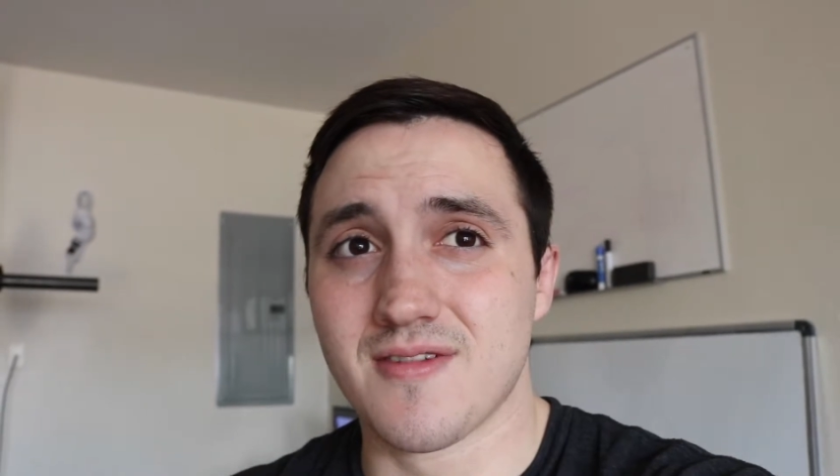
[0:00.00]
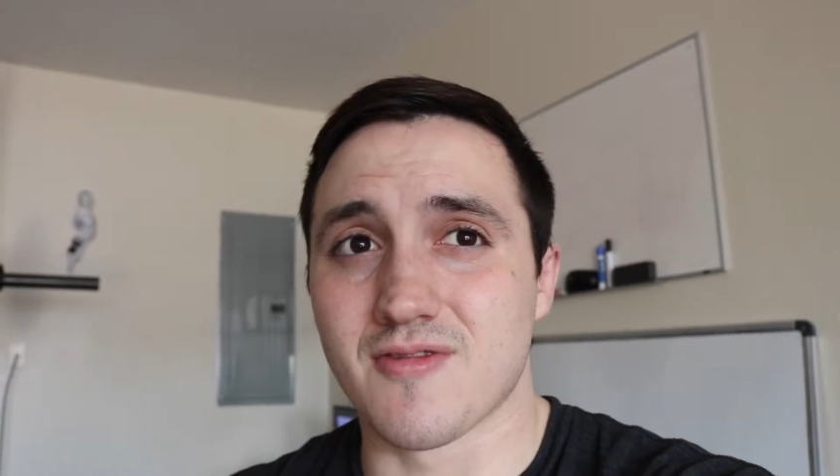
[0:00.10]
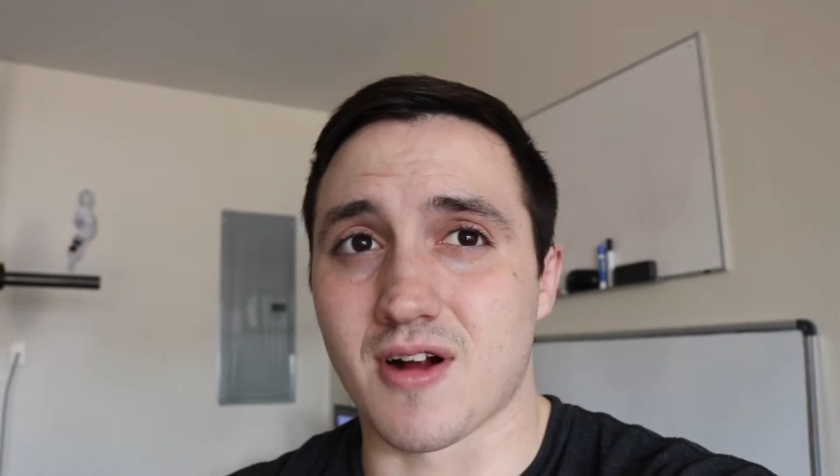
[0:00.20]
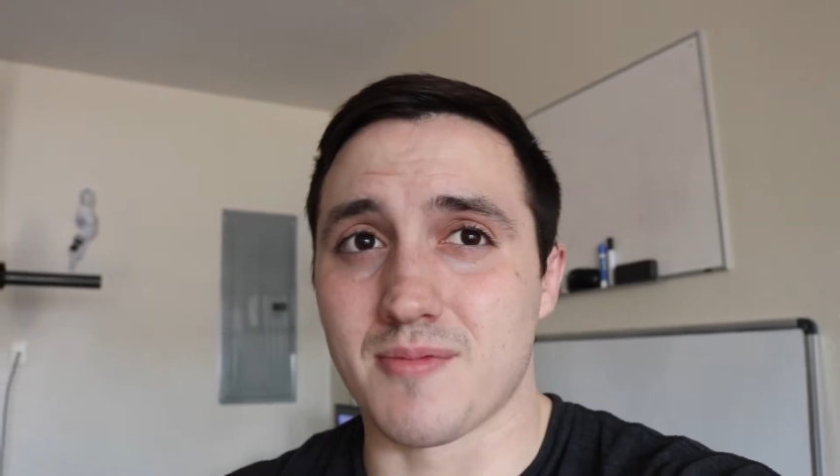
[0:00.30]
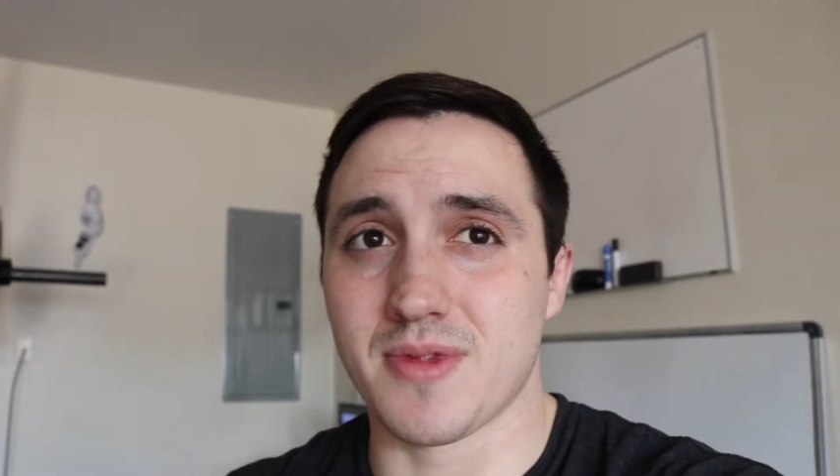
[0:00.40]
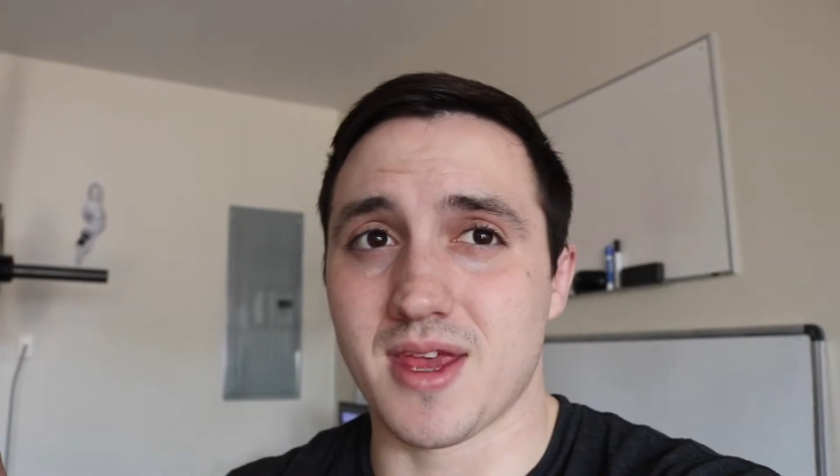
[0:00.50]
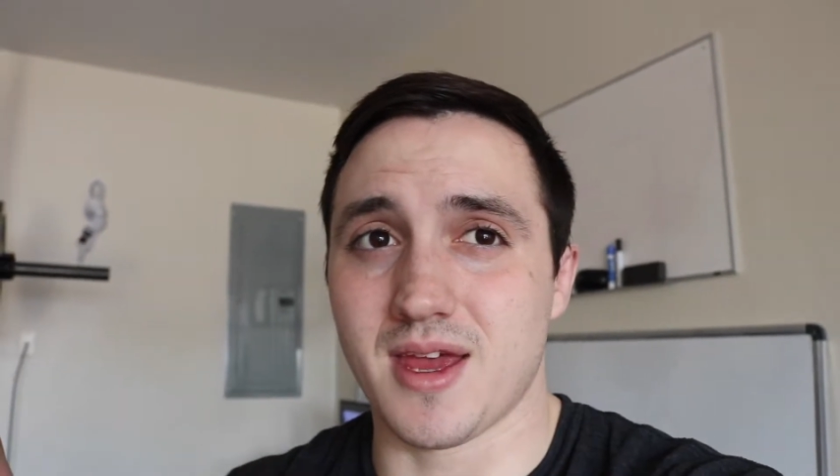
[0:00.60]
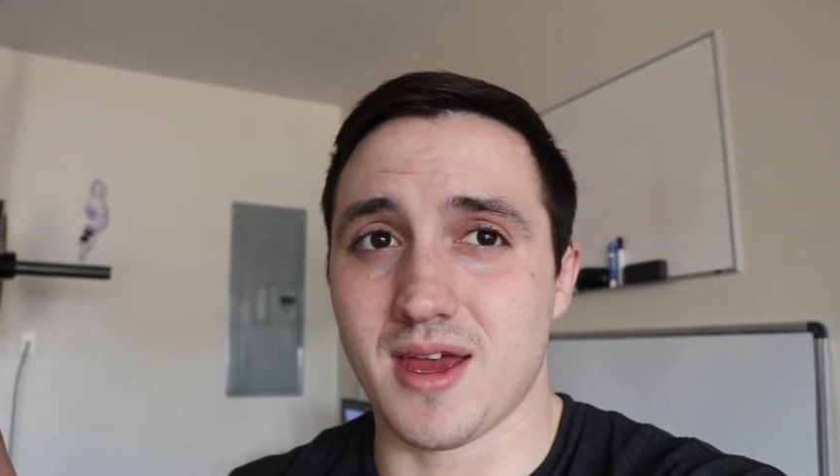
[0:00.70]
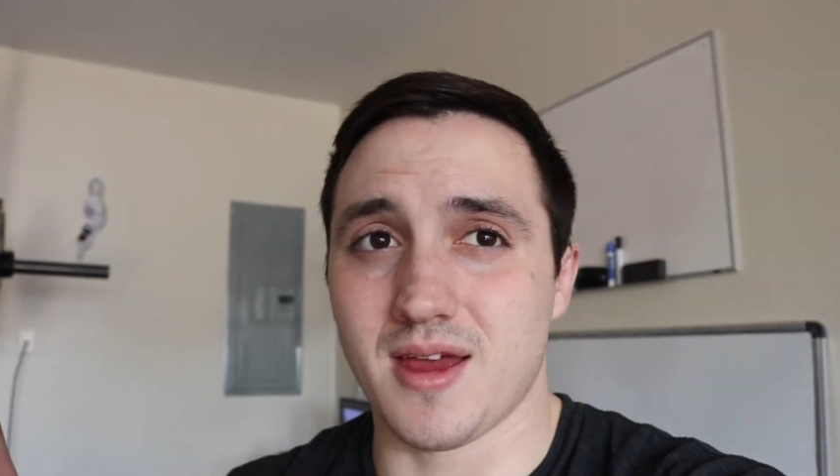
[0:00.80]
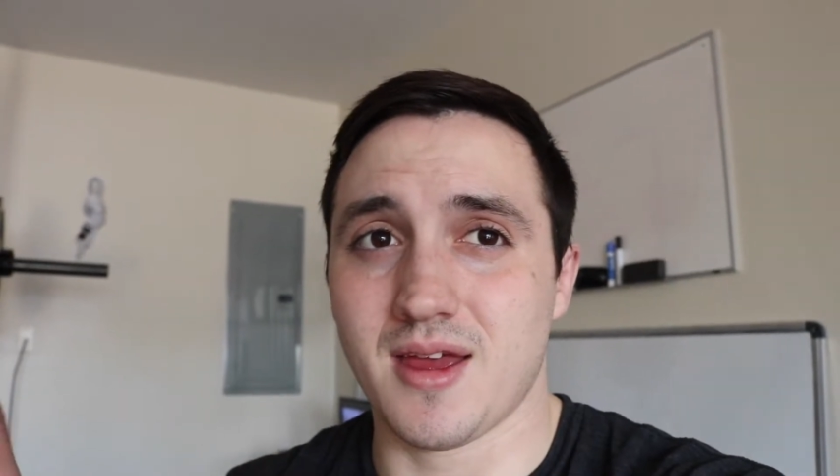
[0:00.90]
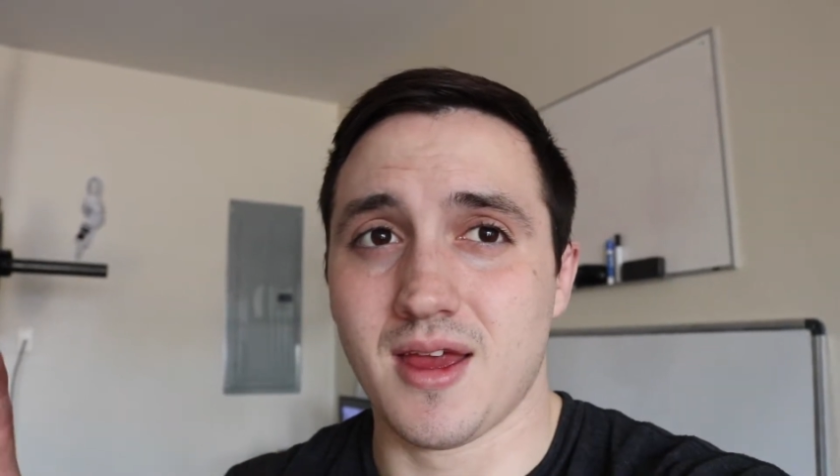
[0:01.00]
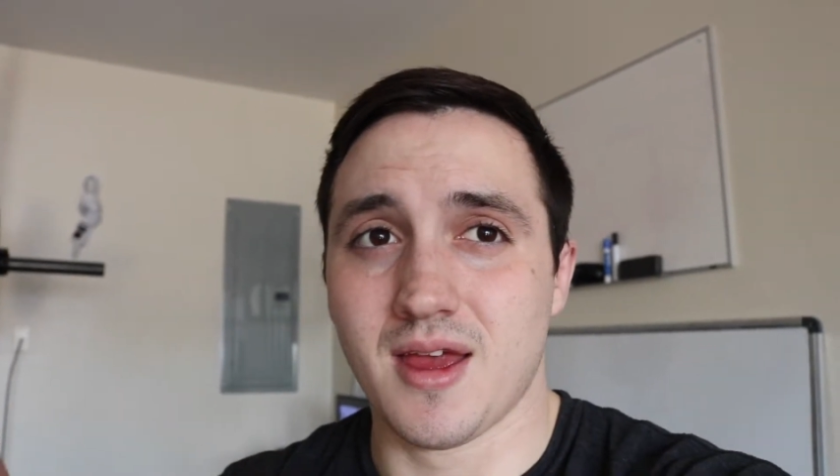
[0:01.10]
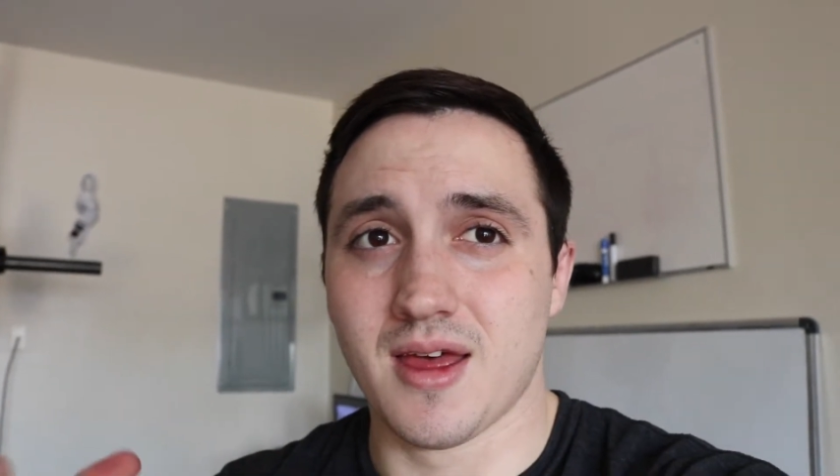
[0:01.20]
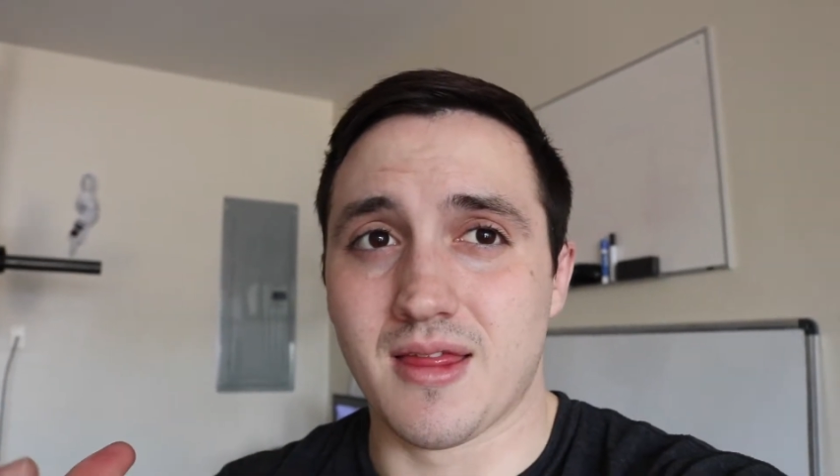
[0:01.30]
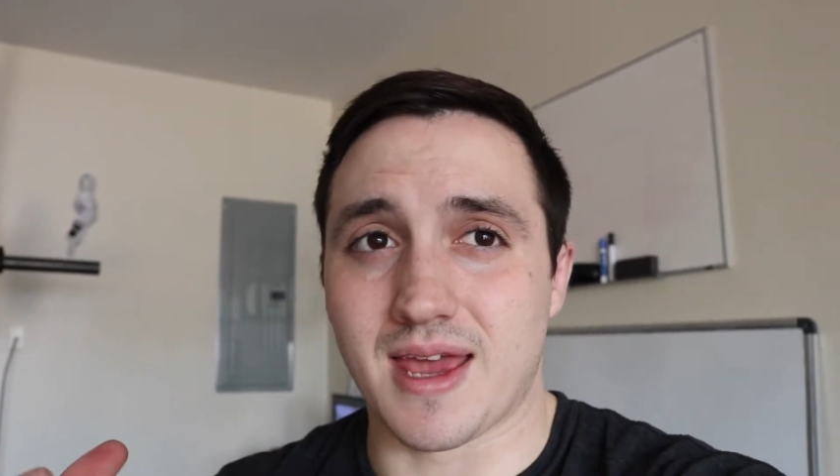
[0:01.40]
from the
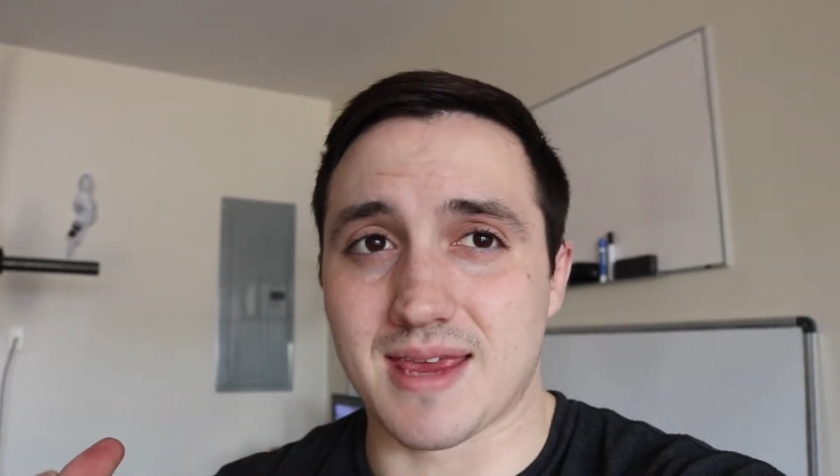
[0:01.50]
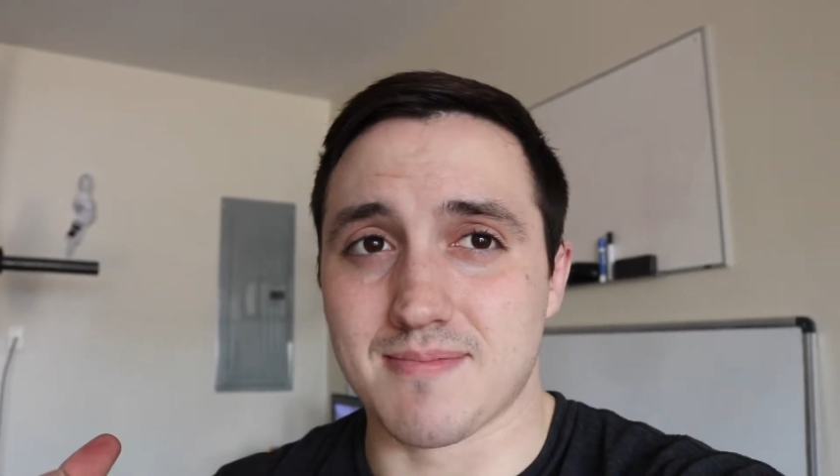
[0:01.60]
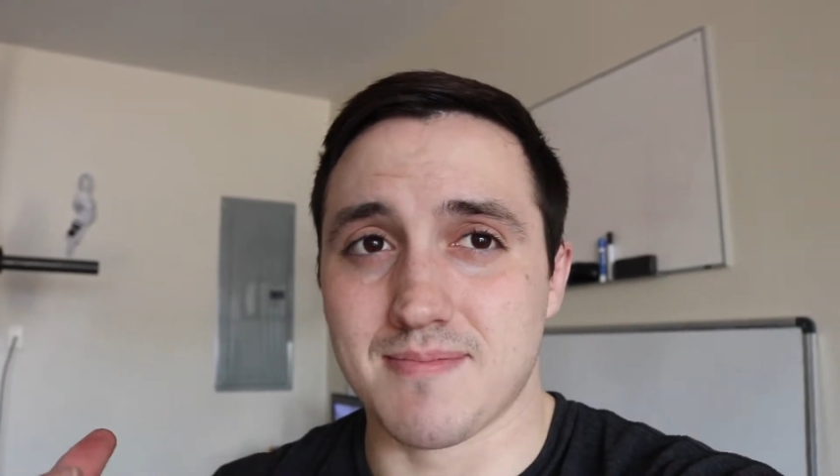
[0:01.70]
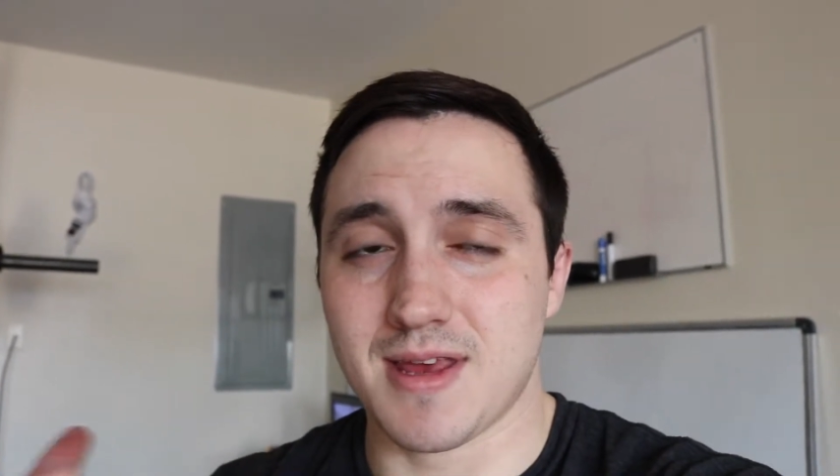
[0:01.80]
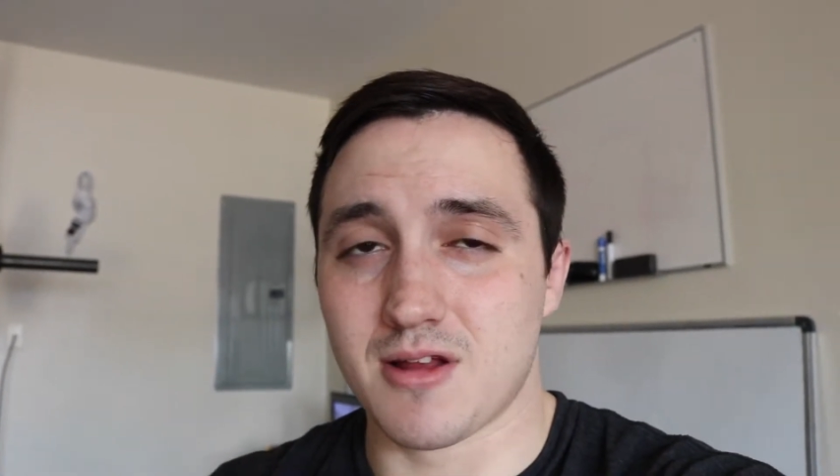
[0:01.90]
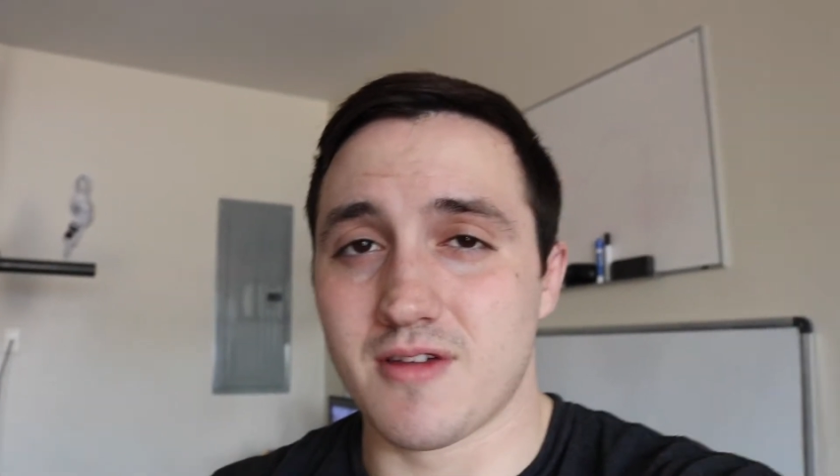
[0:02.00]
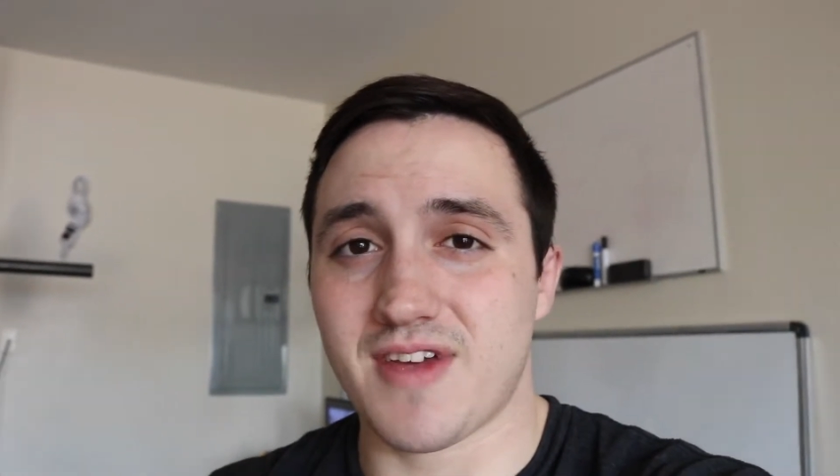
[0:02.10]
like middle